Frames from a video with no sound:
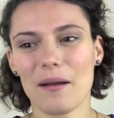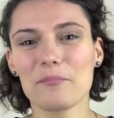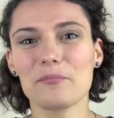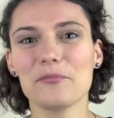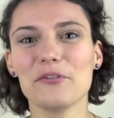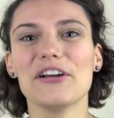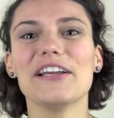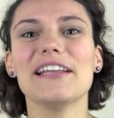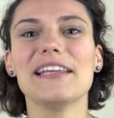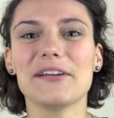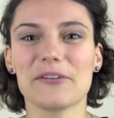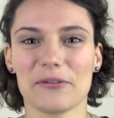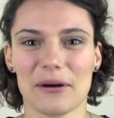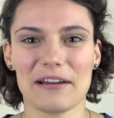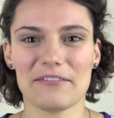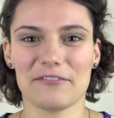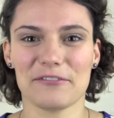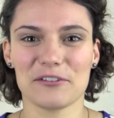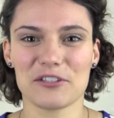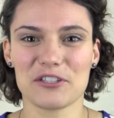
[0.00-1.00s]
I'm really
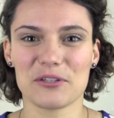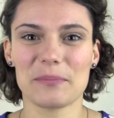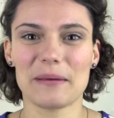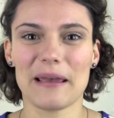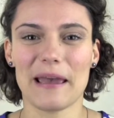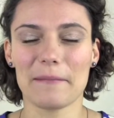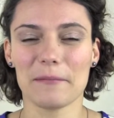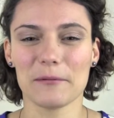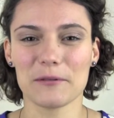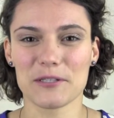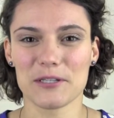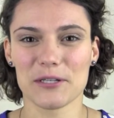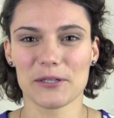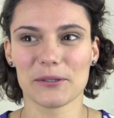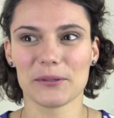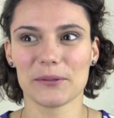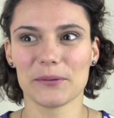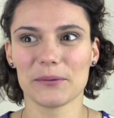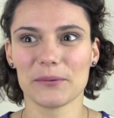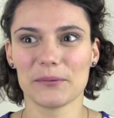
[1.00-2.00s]
grateful to be able
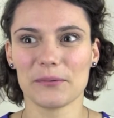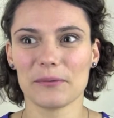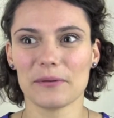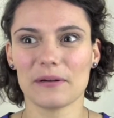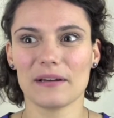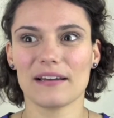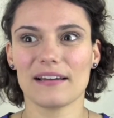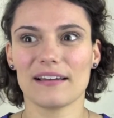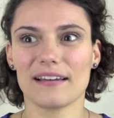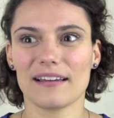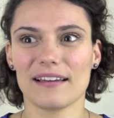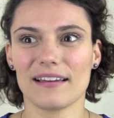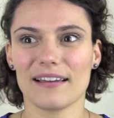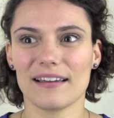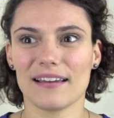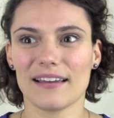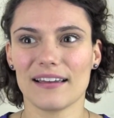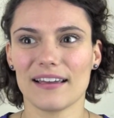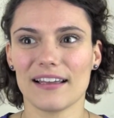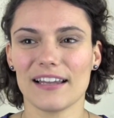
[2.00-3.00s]
to
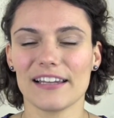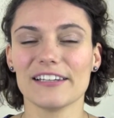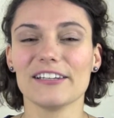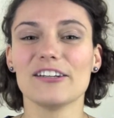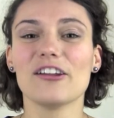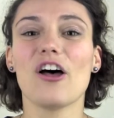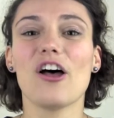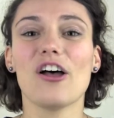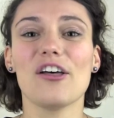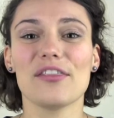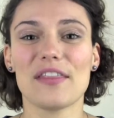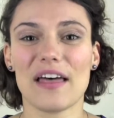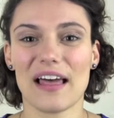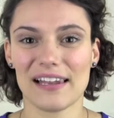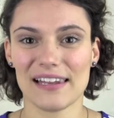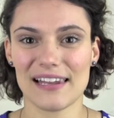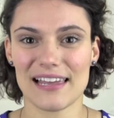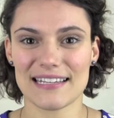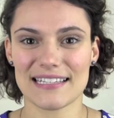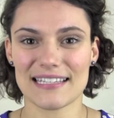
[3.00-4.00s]
learn
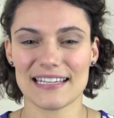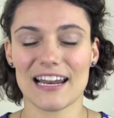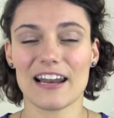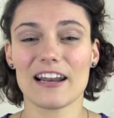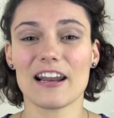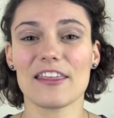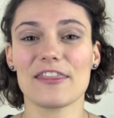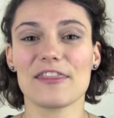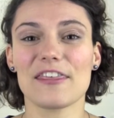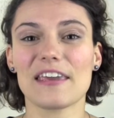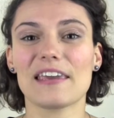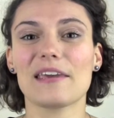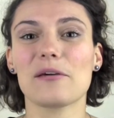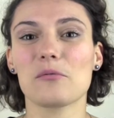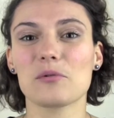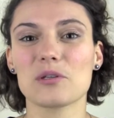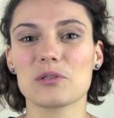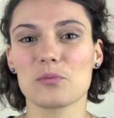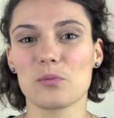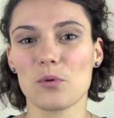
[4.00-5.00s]
that lesson, and I think it
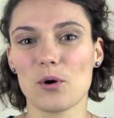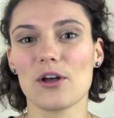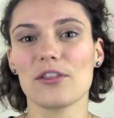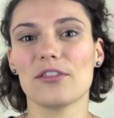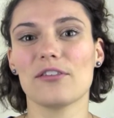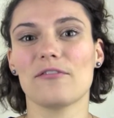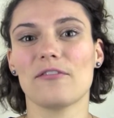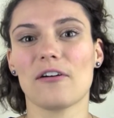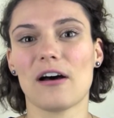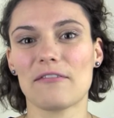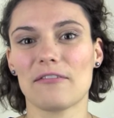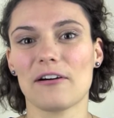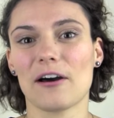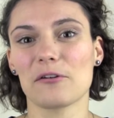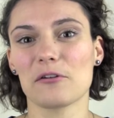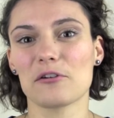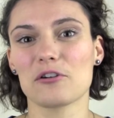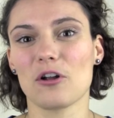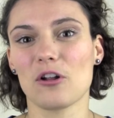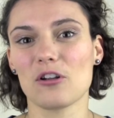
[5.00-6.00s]
was worth the
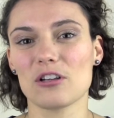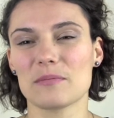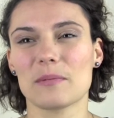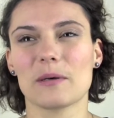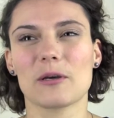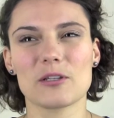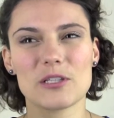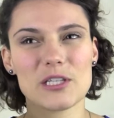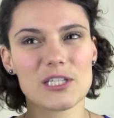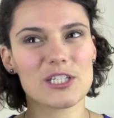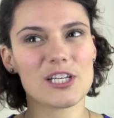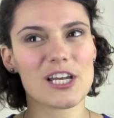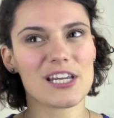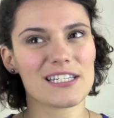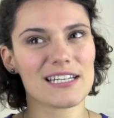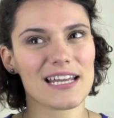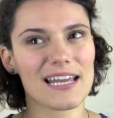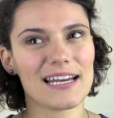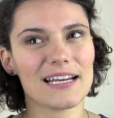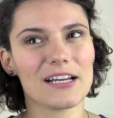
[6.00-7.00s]
$500 because it
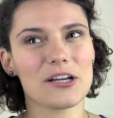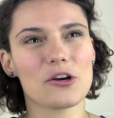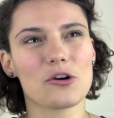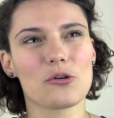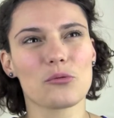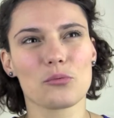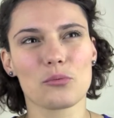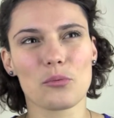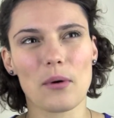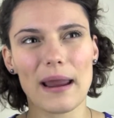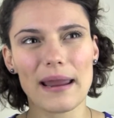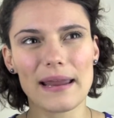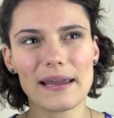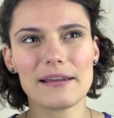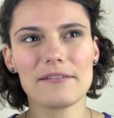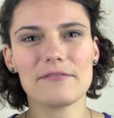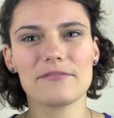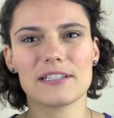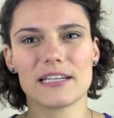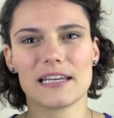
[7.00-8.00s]
just
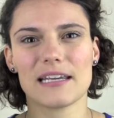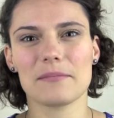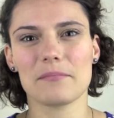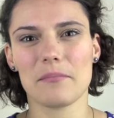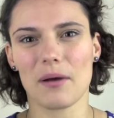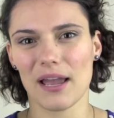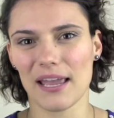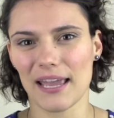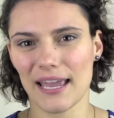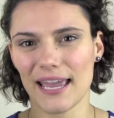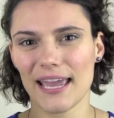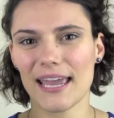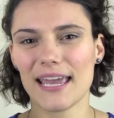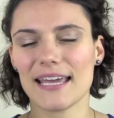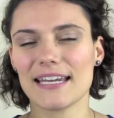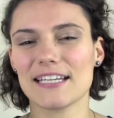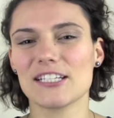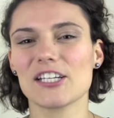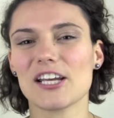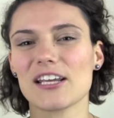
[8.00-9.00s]
engraved in my
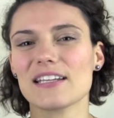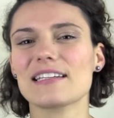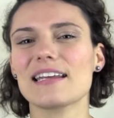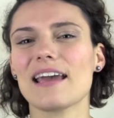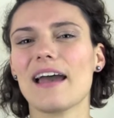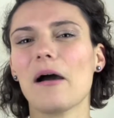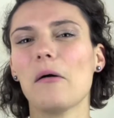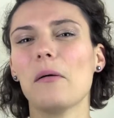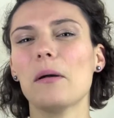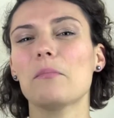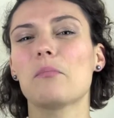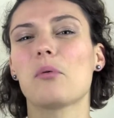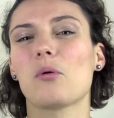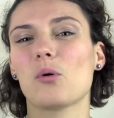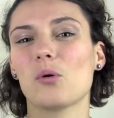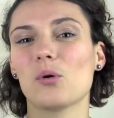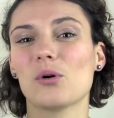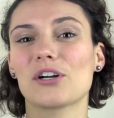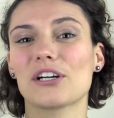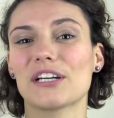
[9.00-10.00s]
head just how
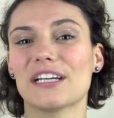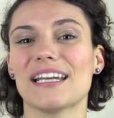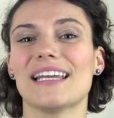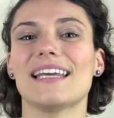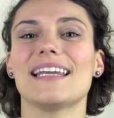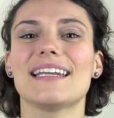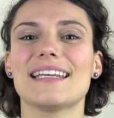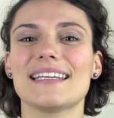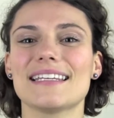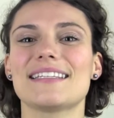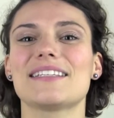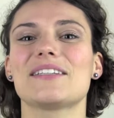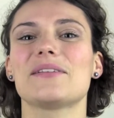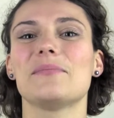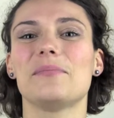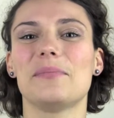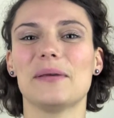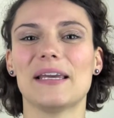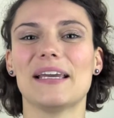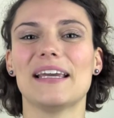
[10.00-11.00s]
important it is
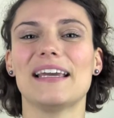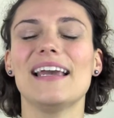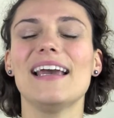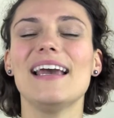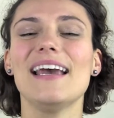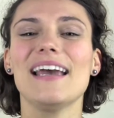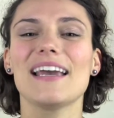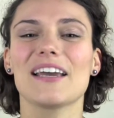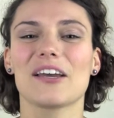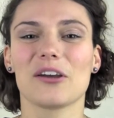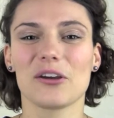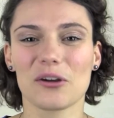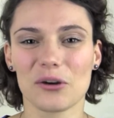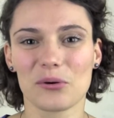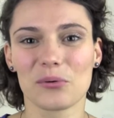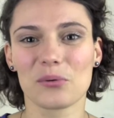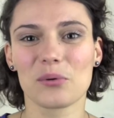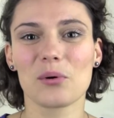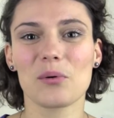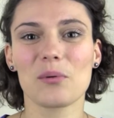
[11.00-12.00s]
to be
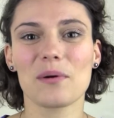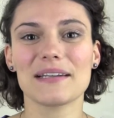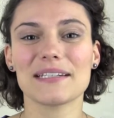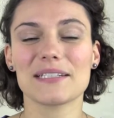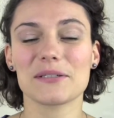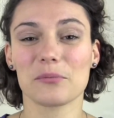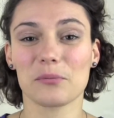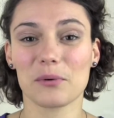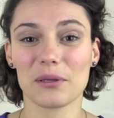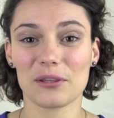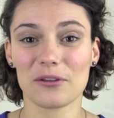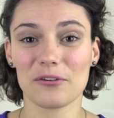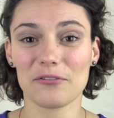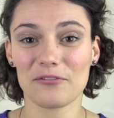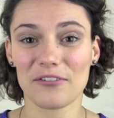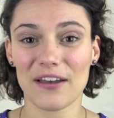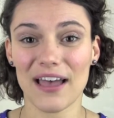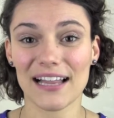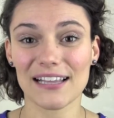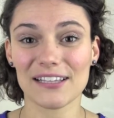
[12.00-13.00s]
congruent with your
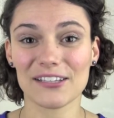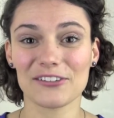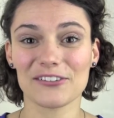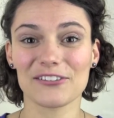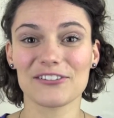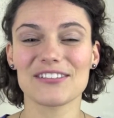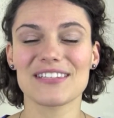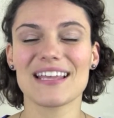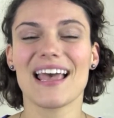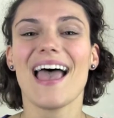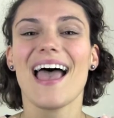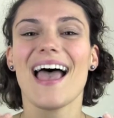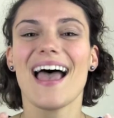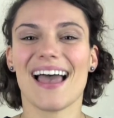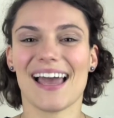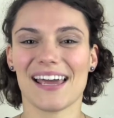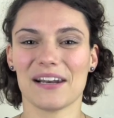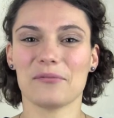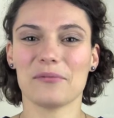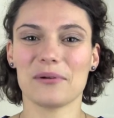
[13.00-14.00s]
values
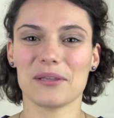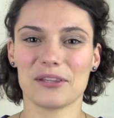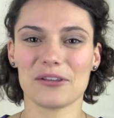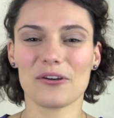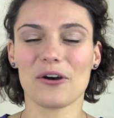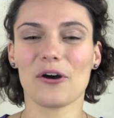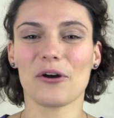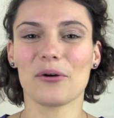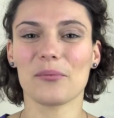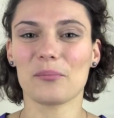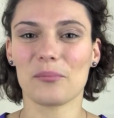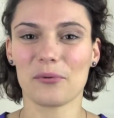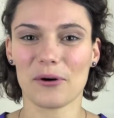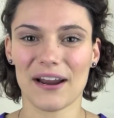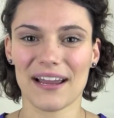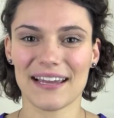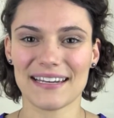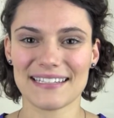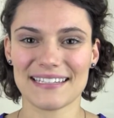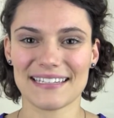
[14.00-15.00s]
and with your own
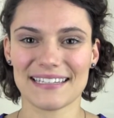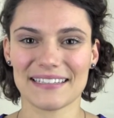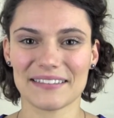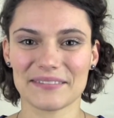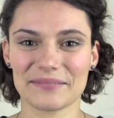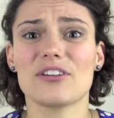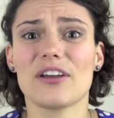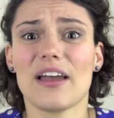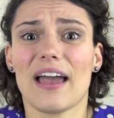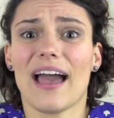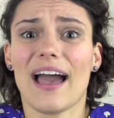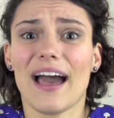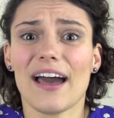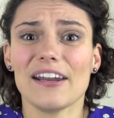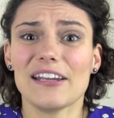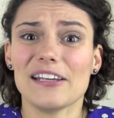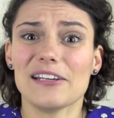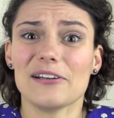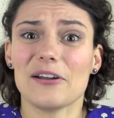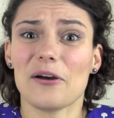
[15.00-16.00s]
branding. So how
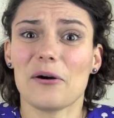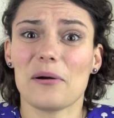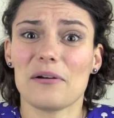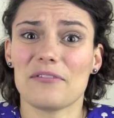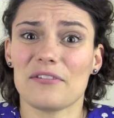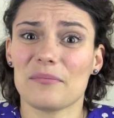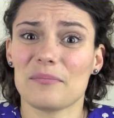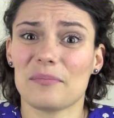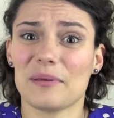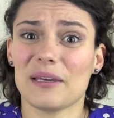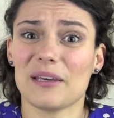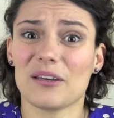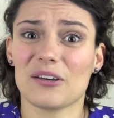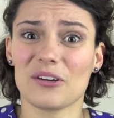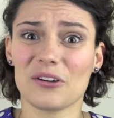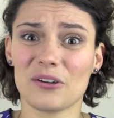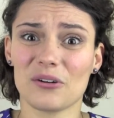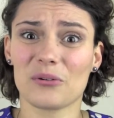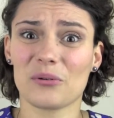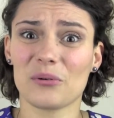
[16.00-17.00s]
do you know if you're being
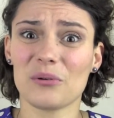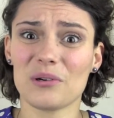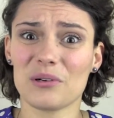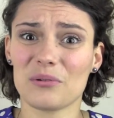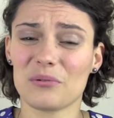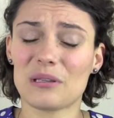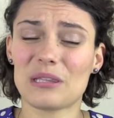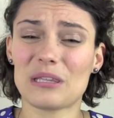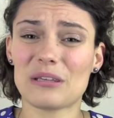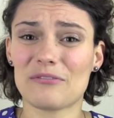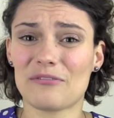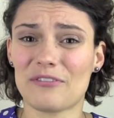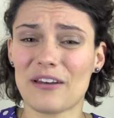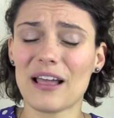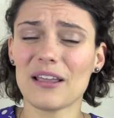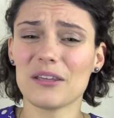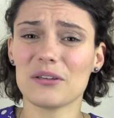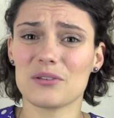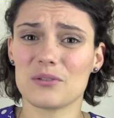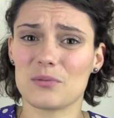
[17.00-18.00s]
congruent with your
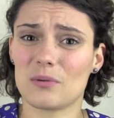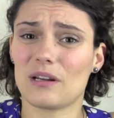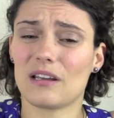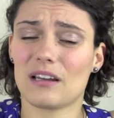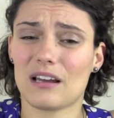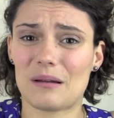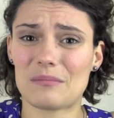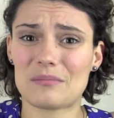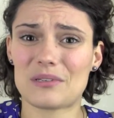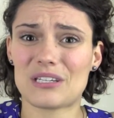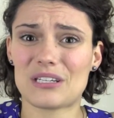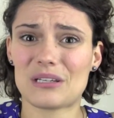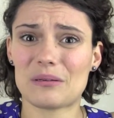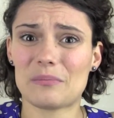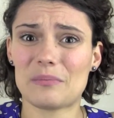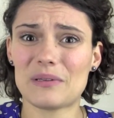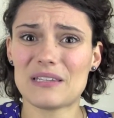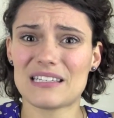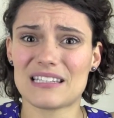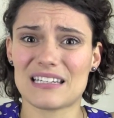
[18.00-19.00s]
values when it comes to
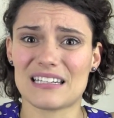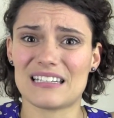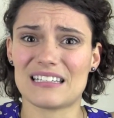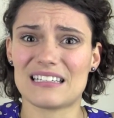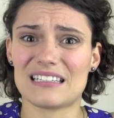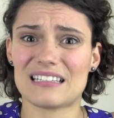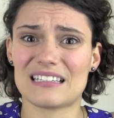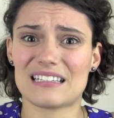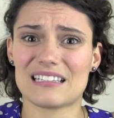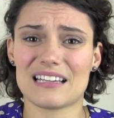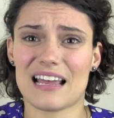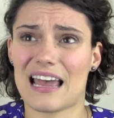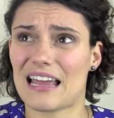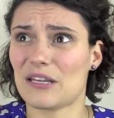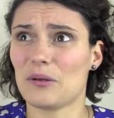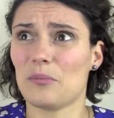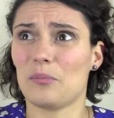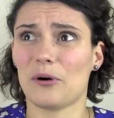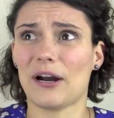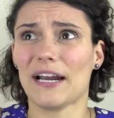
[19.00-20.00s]
your business
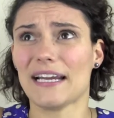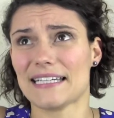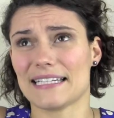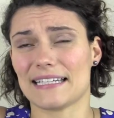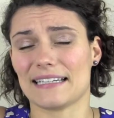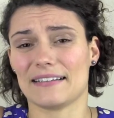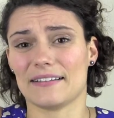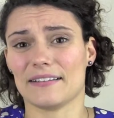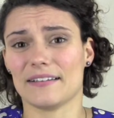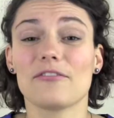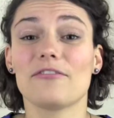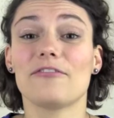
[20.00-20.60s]
and your branding?